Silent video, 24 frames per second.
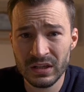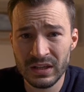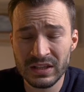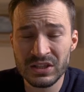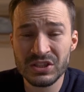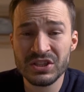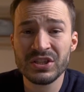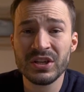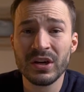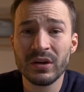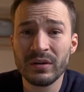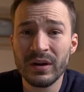that
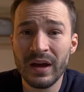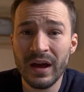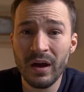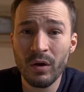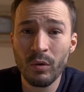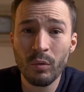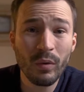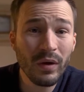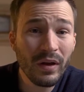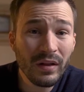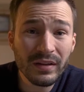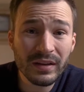showed
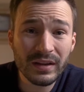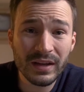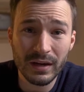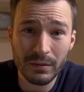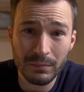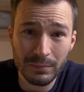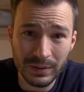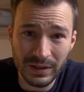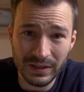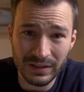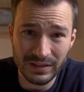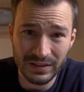how well the
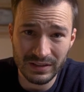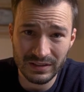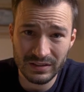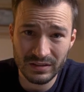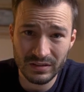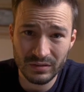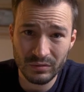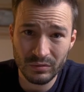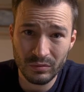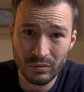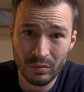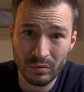company
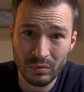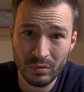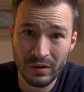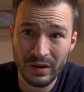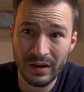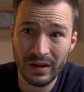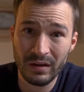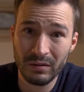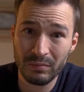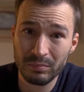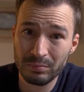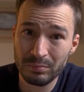did or
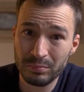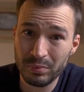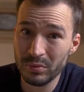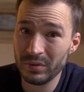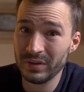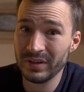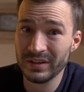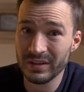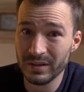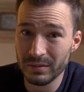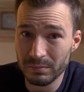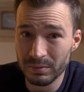how
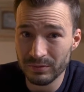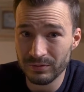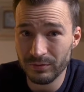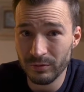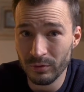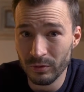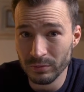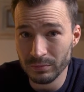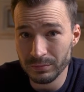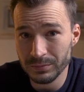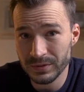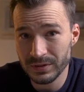poorly they
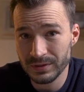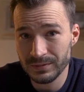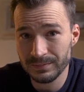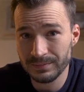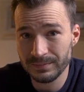performed.